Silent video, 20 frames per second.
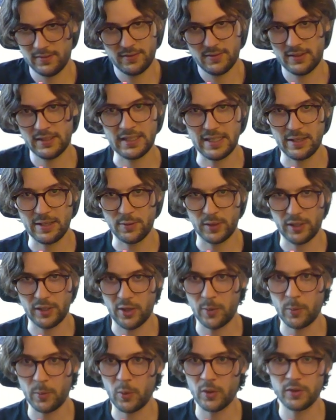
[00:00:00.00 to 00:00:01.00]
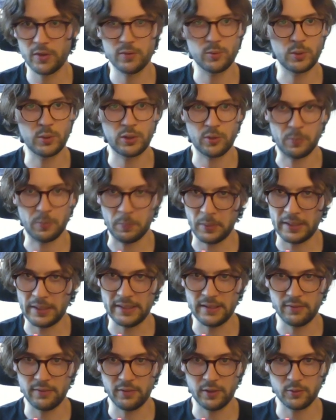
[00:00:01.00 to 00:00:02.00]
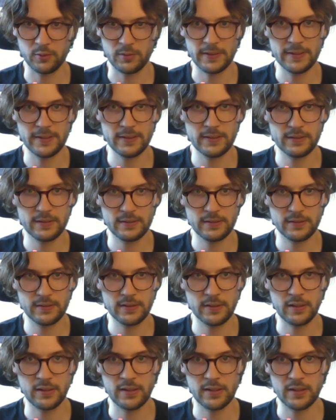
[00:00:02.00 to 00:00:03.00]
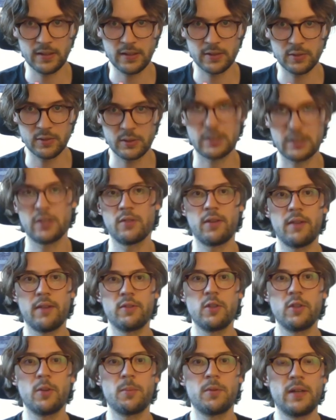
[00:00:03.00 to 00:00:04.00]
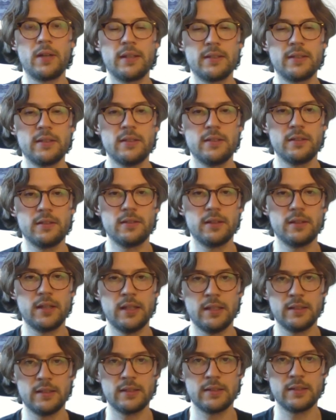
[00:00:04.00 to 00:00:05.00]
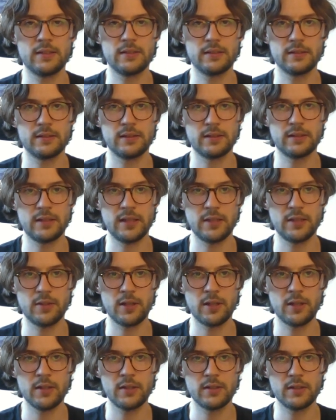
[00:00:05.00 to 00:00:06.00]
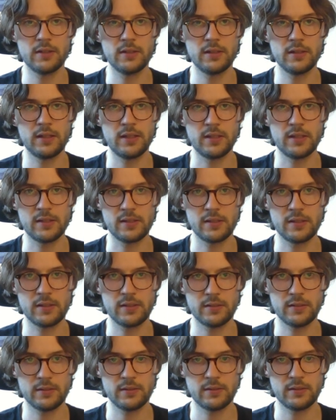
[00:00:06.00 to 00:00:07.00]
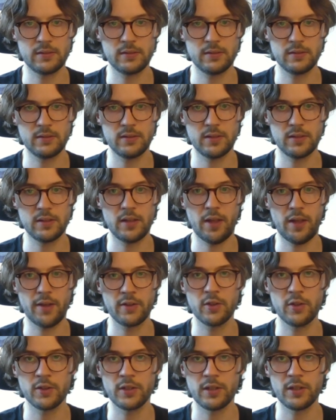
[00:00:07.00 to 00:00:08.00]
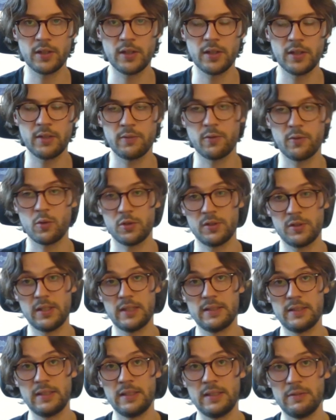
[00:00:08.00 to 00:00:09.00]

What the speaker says: clearing our board, we're completely fine with that. So we kind of have the upper hand here, and Kira is gonna enforce that even